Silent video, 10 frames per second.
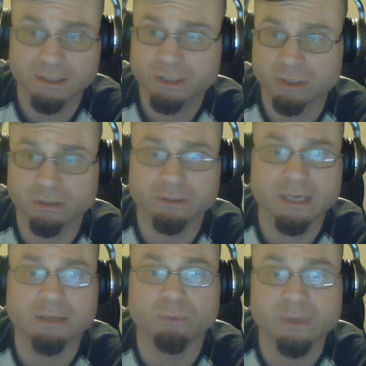She learned how
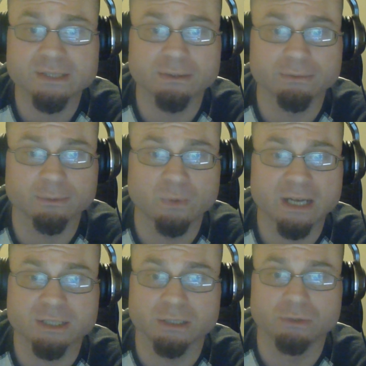to whistle from
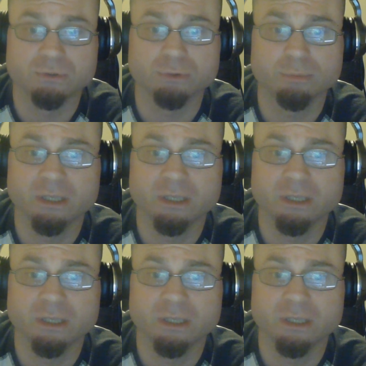watching YouTube.